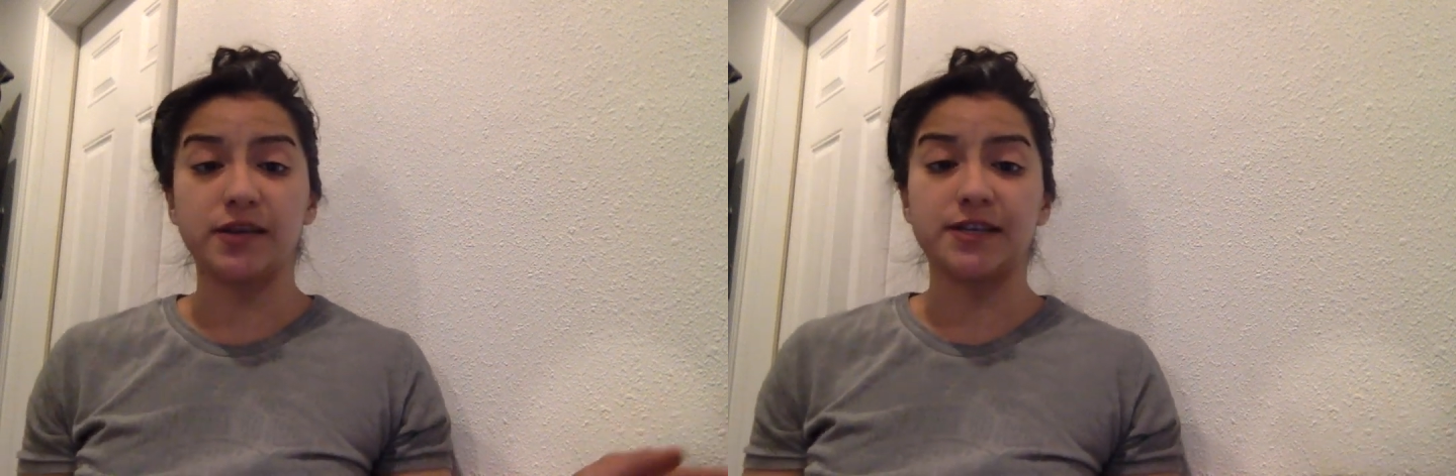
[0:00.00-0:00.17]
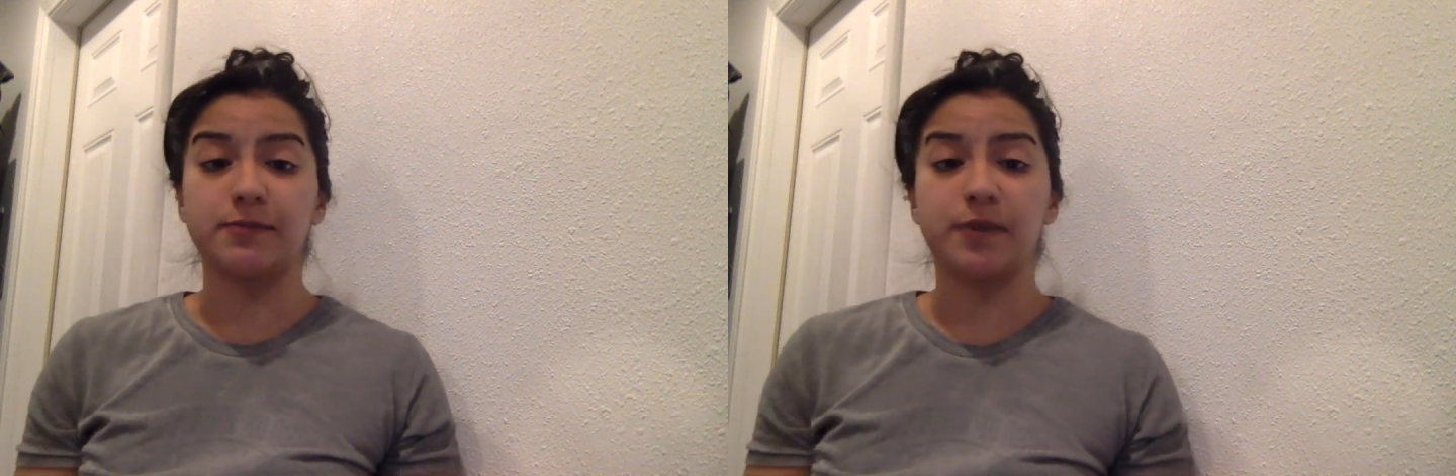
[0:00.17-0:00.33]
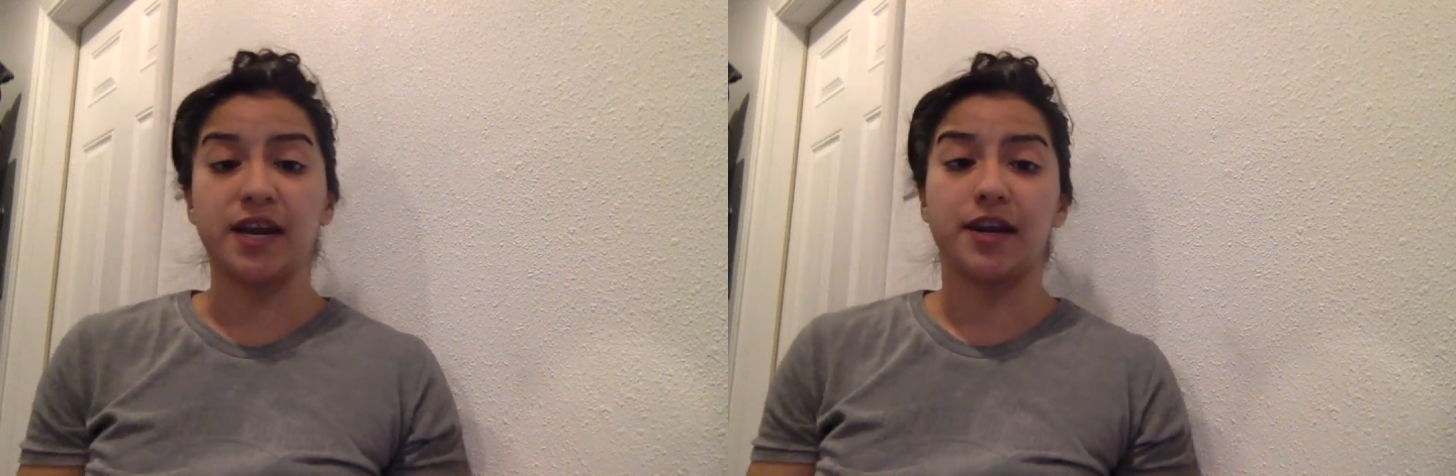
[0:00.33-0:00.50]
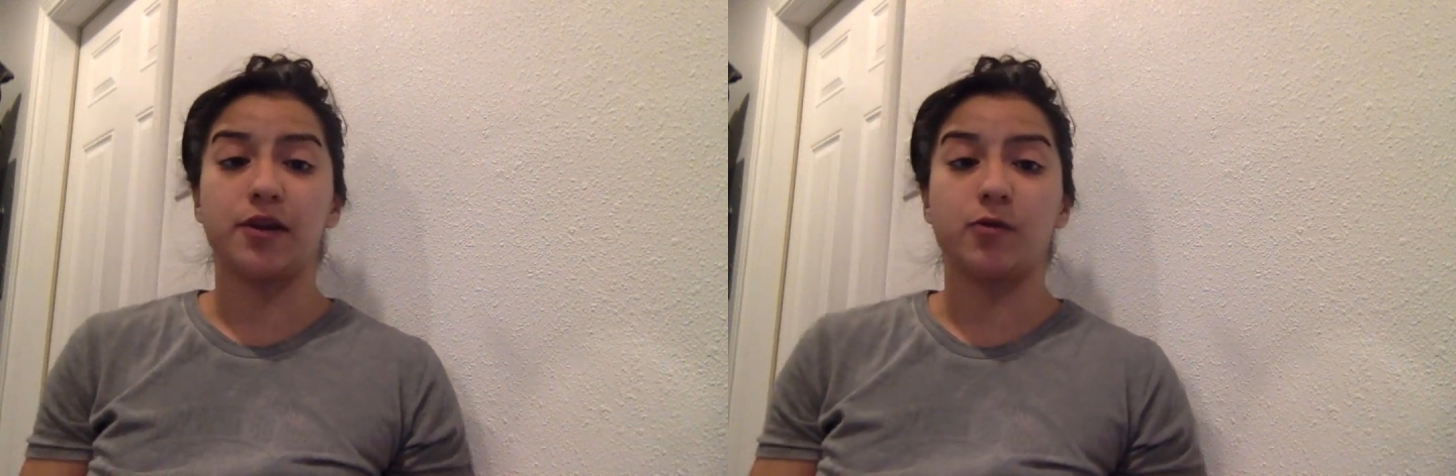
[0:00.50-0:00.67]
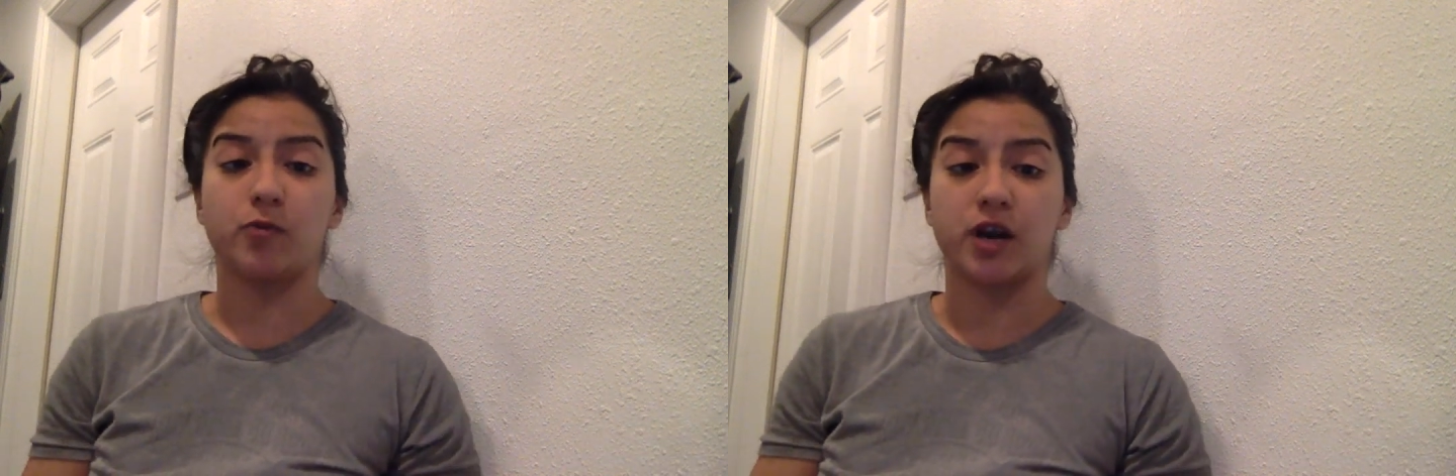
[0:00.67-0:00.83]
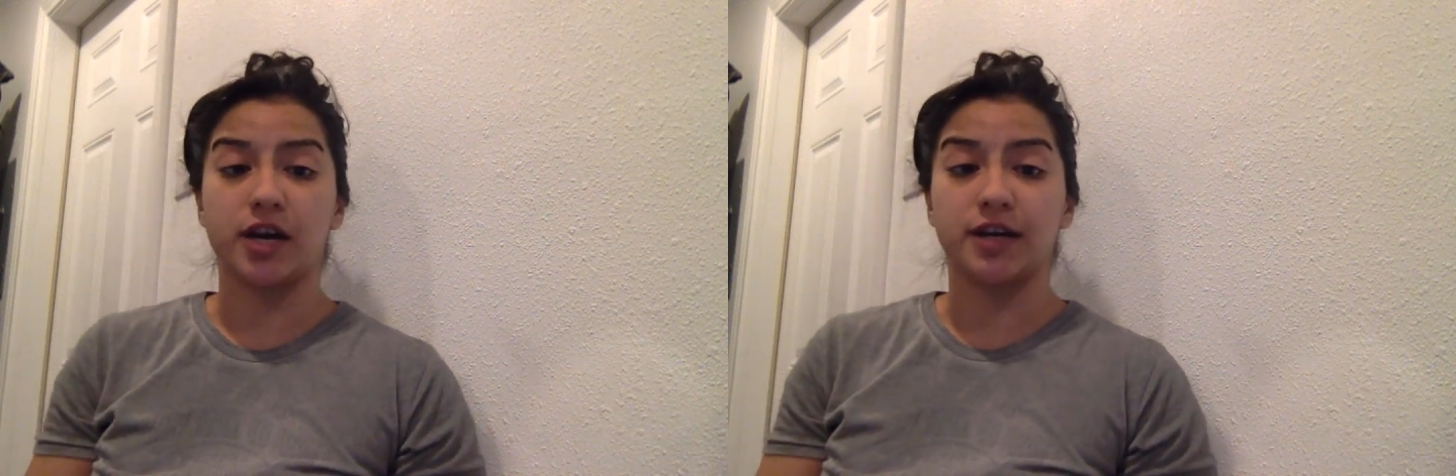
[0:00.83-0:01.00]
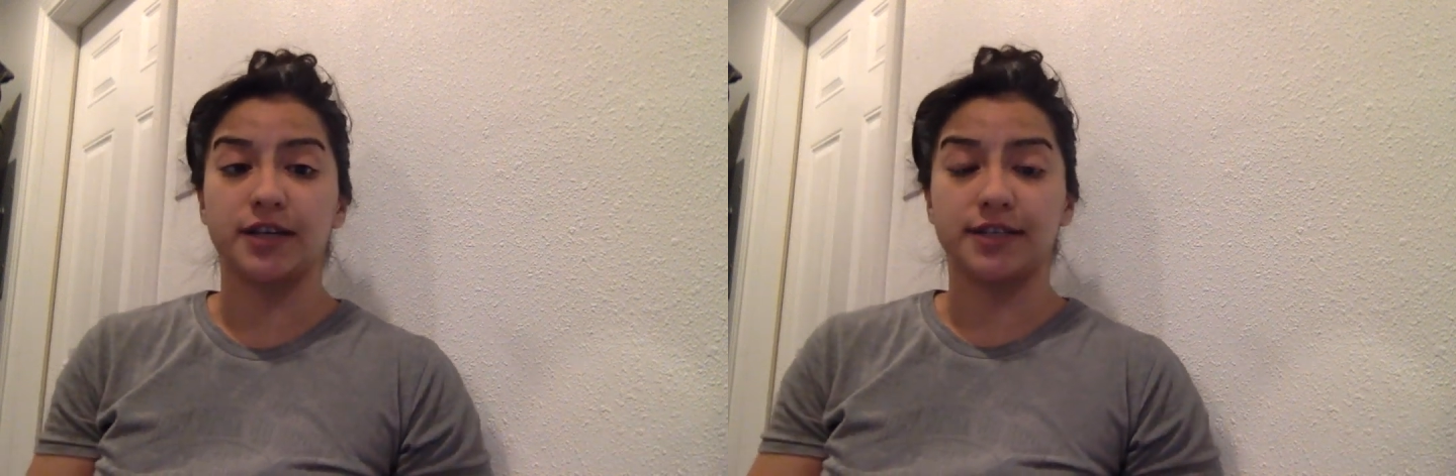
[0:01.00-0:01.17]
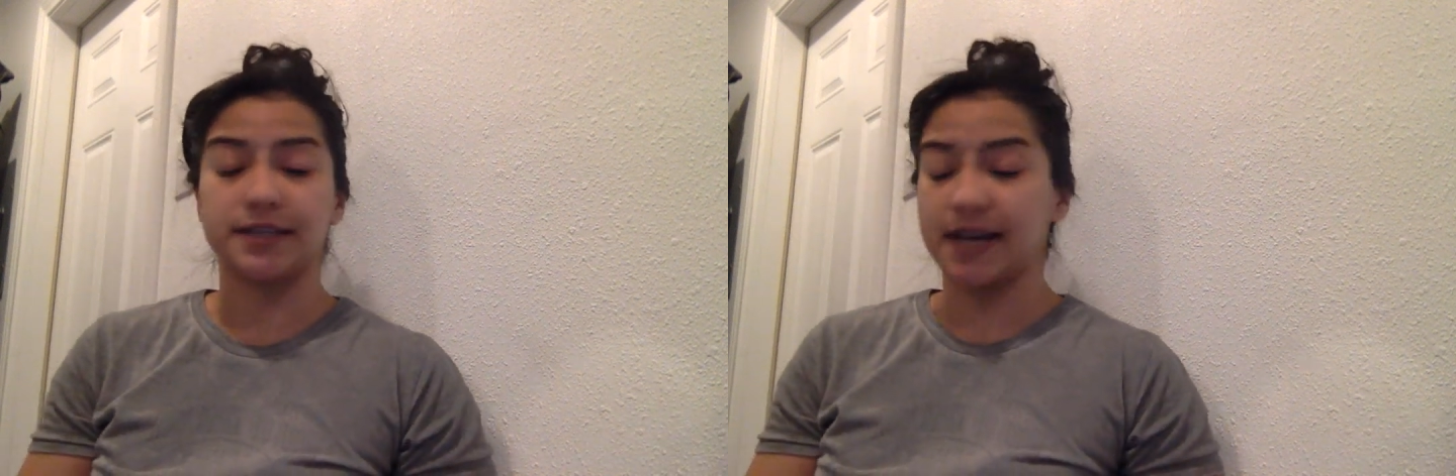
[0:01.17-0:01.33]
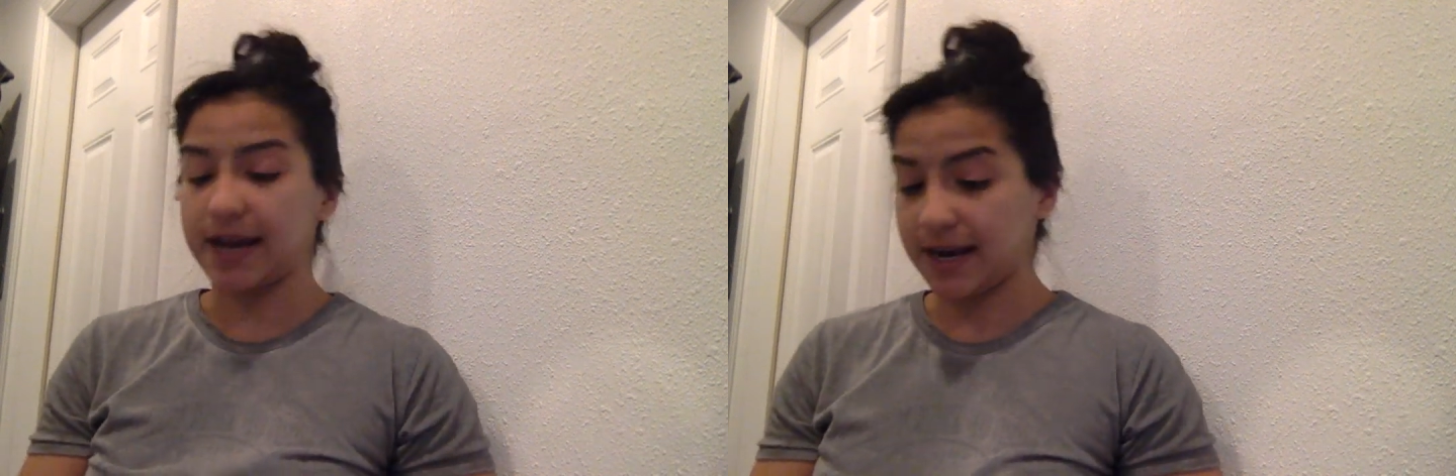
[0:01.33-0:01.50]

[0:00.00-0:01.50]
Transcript: as many words